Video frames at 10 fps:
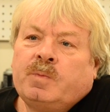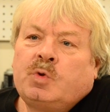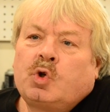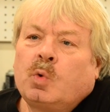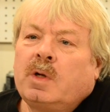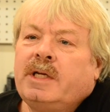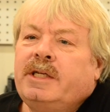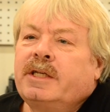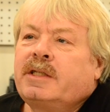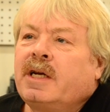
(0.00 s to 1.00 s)
totally
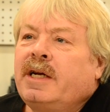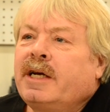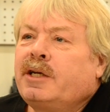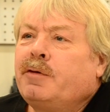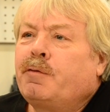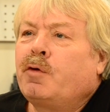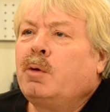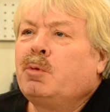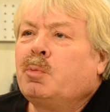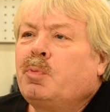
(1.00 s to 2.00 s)
disconnected
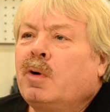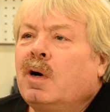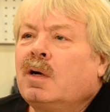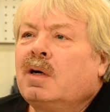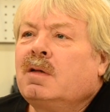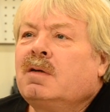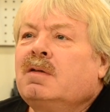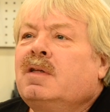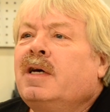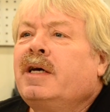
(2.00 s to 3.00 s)
from the part, other
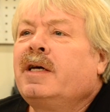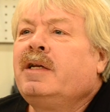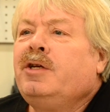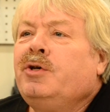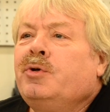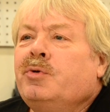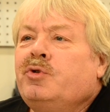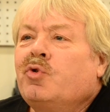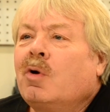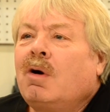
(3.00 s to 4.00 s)
than you
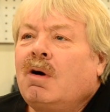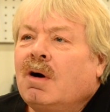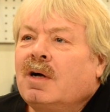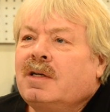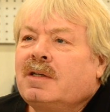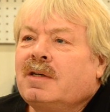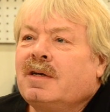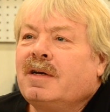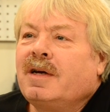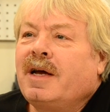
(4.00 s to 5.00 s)
draw it
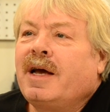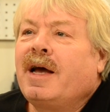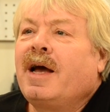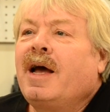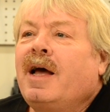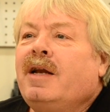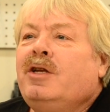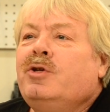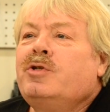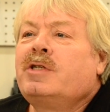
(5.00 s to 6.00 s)

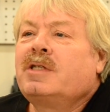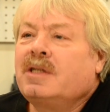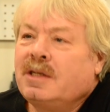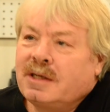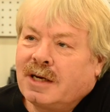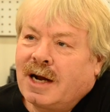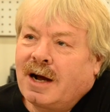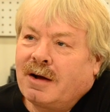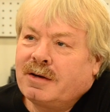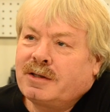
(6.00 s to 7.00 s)
and you send it out